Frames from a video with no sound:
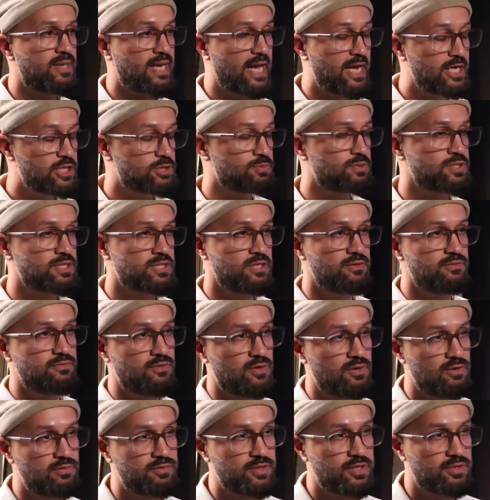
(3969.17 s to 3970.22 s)
Cage wasn't
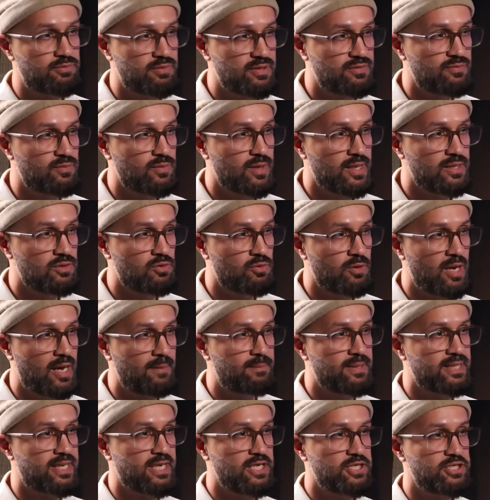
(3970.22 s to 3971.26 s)
involved in the Riverway Law
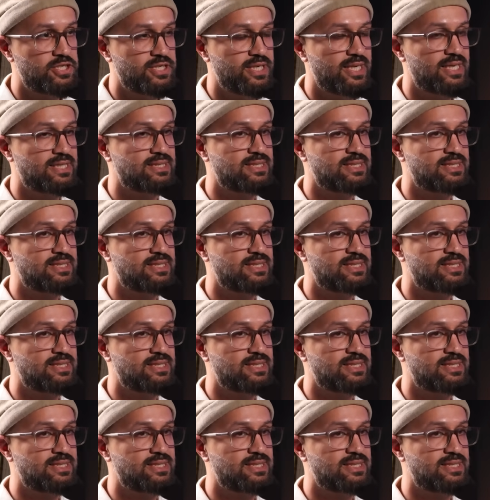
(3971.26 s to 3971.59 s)
application